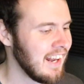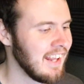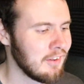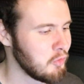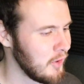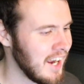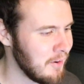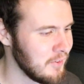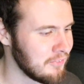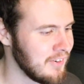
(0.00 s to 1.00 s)
And that's what
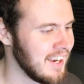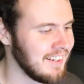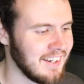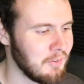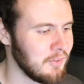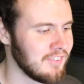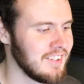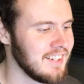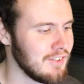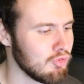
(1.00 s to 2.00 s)
I was finding. It was
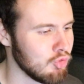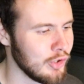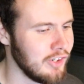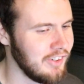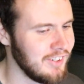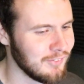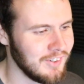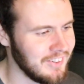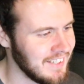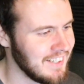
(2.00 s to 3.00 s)
getting really,
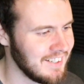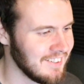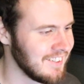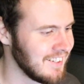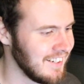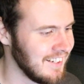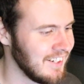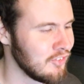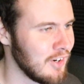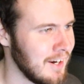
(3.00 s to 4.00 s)
really
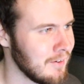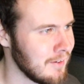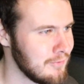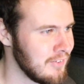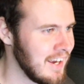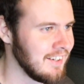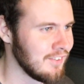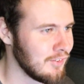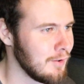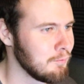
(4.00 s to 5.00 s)
irritating trying to find a
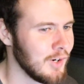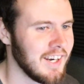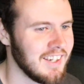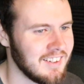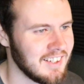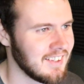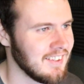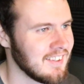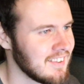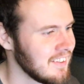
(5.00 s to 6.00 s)
subreddit like
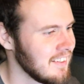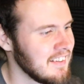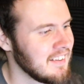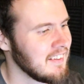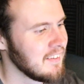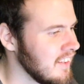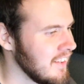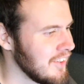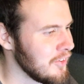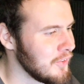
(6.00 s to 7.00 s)
this.
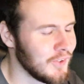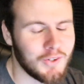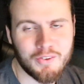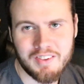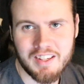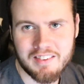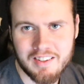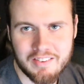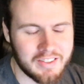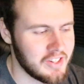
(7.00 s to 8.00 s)
So this
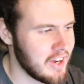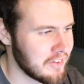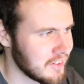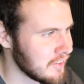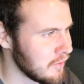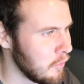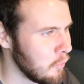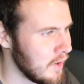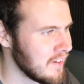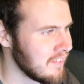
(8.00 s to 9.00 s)
is another
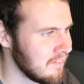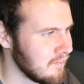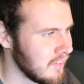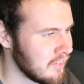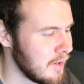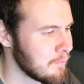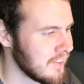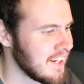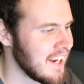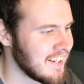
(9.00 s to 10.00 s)
one,
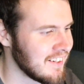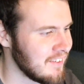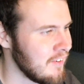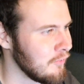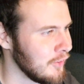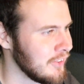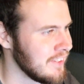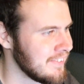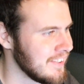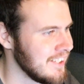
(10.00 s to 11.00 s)
something I can
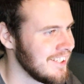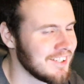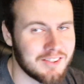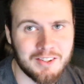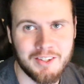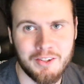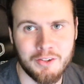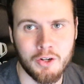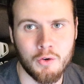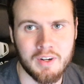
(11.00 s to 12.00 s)
really see, you
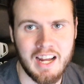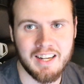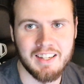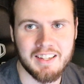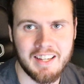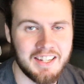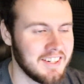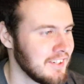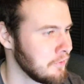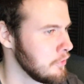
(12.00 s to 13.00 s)
know, kind of
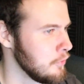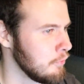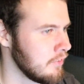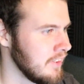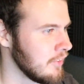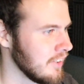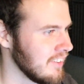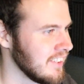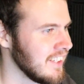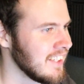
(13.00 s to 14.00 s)
hating too
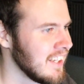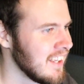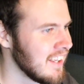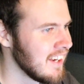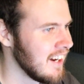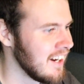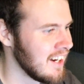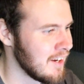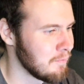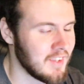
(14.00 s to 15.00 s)
secretly,
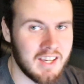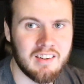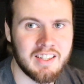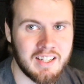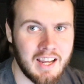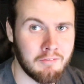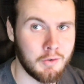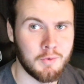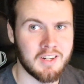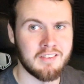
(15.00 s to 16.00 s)
that like
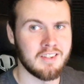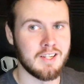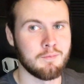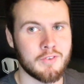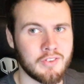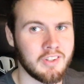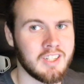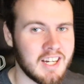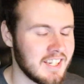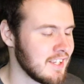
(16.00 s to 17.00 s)
everyone seems to
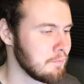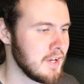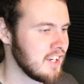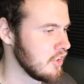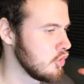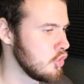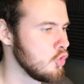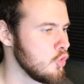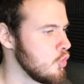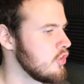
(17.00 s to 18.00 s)
like and make a
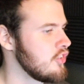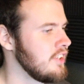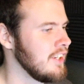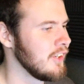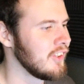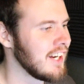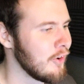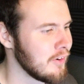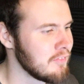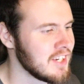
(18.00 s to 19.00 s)
huge deal
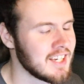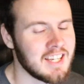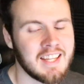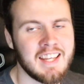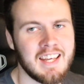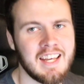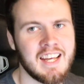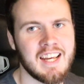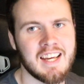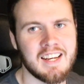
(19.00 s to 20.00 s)
out of it,
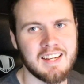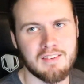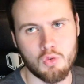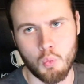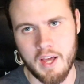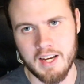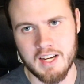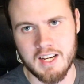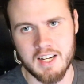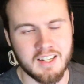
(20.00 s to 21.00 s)
and it's
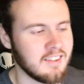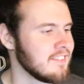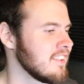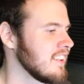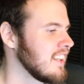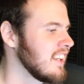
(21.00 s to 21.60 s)
weddings.